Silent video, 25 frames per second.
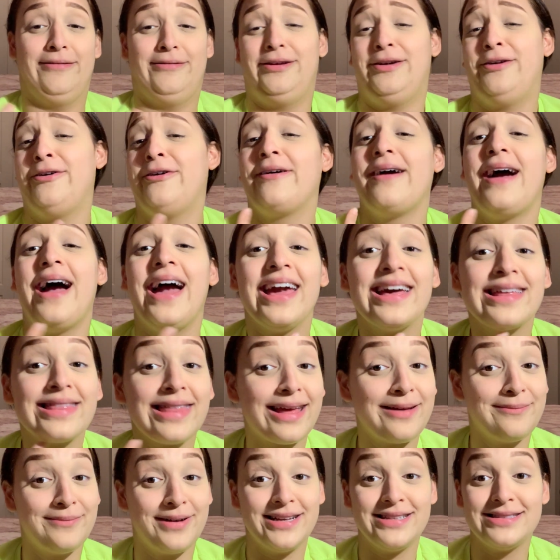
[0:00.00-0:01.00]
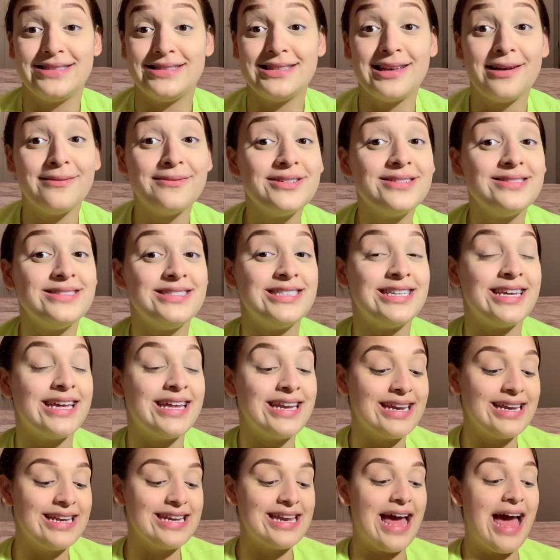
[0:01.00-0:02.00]
crying, like my double
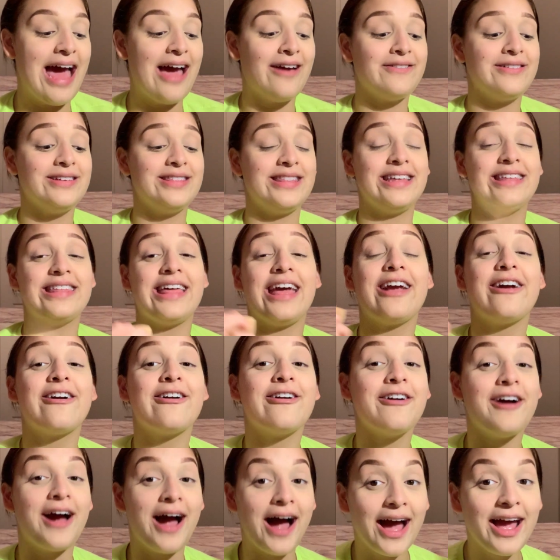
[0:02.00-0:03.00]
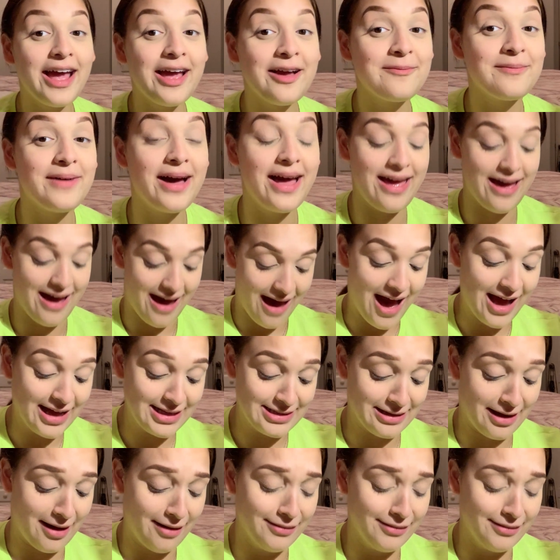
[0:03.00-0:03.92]
chin and everything, like crying my eyes out.